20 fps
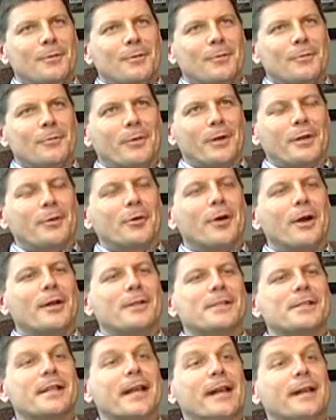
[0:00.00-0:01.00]
Rick, they're
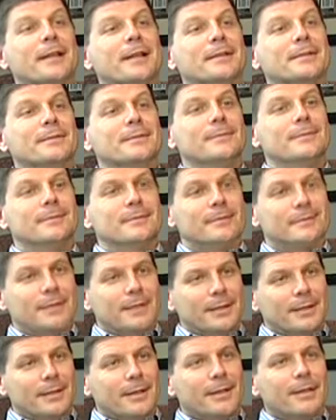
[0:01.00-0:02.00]
outstanding.
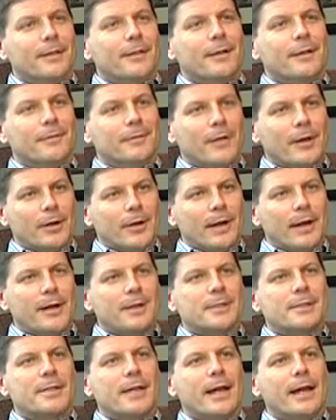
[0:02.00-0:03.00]
They are very
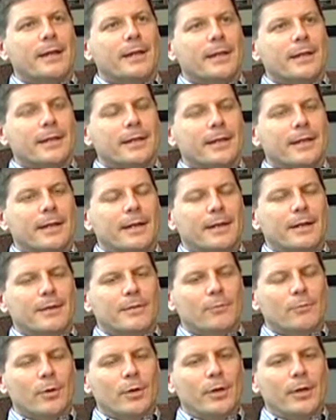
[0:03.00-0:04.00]
outstanding, and
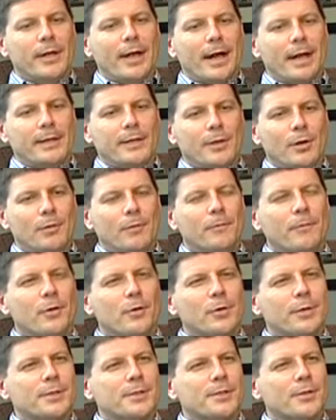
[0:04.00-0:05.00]
really I don't
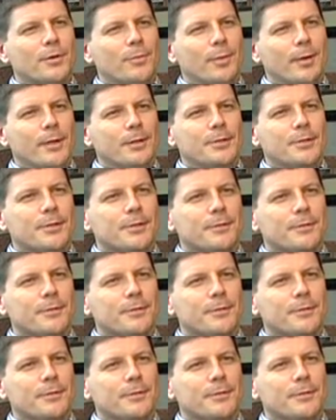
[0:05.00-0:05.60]
view it so much as